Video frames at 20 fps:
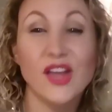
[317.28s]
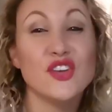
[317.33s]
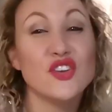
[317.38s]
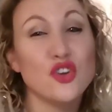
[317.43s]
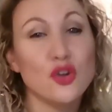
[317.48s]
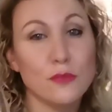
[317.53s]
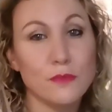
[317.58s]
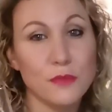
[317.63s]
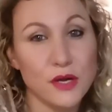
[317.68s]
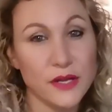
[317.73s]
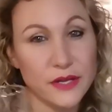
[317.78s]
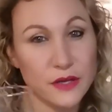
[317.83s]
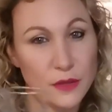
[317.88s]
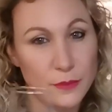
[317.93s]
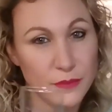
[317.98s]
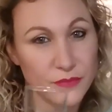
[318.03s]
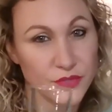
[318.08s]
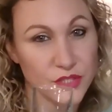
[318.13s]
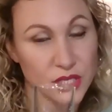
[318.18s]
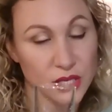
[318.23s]
Not my
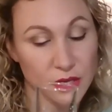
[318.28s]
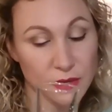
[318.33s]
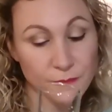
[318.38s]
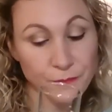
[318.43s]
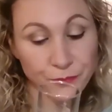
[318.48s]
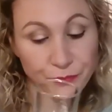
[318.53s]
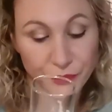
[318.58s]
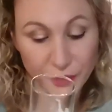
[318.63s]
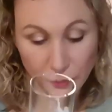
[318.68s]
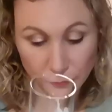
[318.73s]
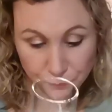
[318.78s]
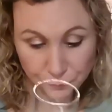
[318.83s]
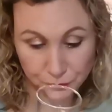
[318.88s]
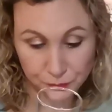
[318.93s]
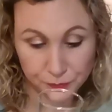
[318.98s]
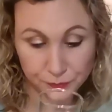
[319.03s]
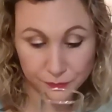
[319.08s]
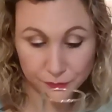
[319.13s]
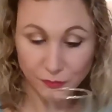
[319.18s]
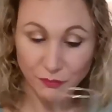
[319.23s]
cup of tea,
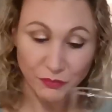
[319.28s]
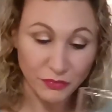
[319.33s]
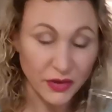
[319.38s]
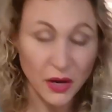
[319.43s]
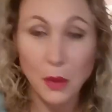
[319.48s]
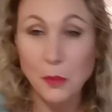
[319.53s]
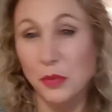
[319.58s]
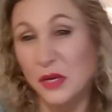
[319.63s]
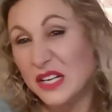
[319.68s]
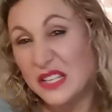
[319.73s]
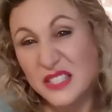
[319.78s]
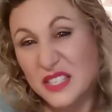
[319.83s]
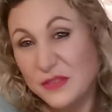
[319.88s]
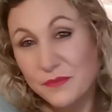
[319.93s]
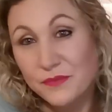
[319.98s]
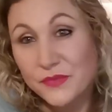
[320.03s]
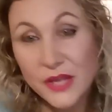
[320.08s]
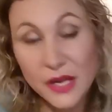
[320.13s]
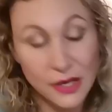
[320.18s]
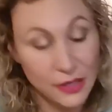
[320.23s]
but it's
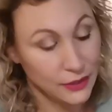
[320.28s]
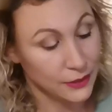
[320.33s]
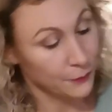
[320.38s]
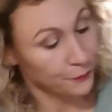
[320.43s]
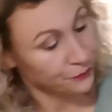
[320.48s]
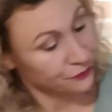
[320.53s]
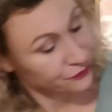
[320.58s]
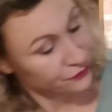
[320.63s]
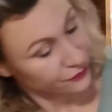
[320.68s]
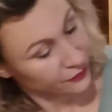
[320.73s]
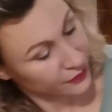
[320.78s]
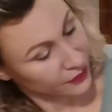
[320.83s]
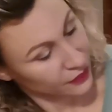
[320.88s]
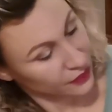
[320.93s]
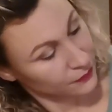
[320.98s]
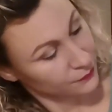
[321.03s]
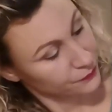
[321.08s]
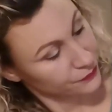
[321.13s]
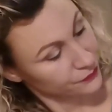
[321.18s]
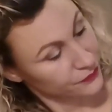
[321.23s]

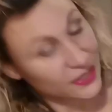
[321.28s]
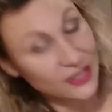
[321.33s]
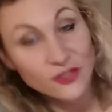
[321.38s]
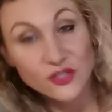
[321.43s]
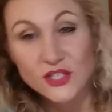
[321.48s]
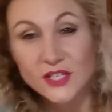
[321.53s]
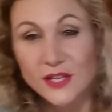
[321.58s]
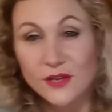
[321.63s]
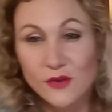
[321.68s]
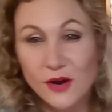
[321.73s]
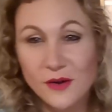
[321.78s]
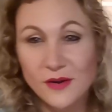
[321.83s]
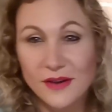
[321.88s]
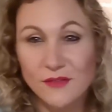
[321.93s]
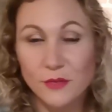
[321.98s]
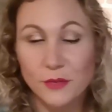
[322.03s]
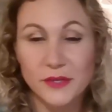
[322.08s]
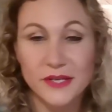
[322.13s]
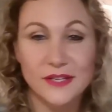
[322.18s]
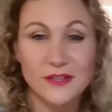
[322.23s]
each to their own.
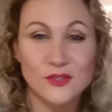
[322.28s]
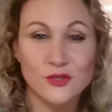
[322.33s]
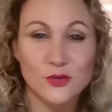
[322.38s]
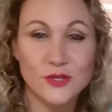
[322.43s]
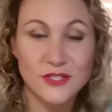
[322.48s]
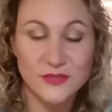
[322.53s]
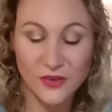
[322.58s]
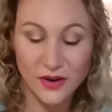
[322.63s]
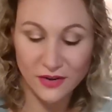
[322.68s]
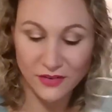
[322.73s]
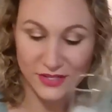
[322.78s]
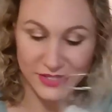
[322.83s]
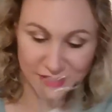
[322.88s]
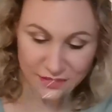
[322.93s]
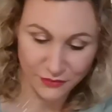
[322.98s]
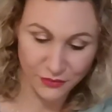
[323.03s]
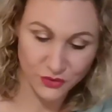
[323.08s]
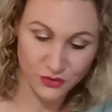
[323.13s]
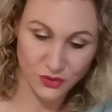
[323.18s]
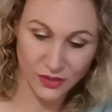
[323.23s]
Everybody enjoys various
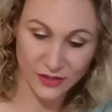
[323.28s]
different